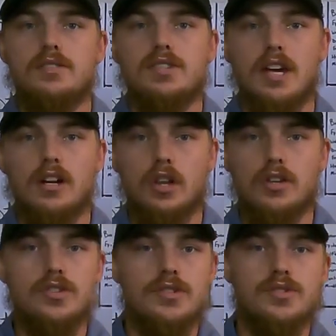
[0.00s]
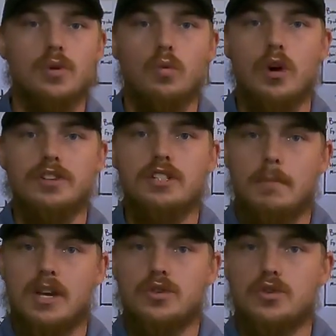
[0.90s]
psychologists want to
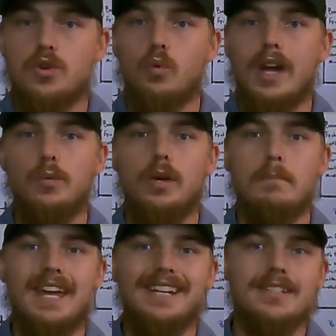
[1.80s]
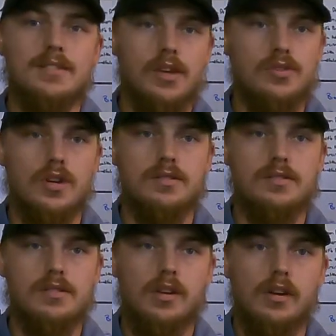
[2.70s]
measure the way we make
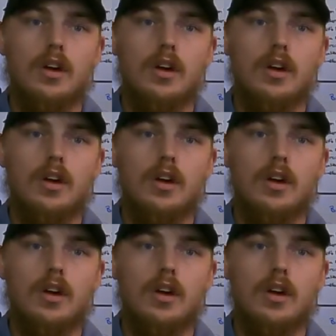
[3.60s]
decisions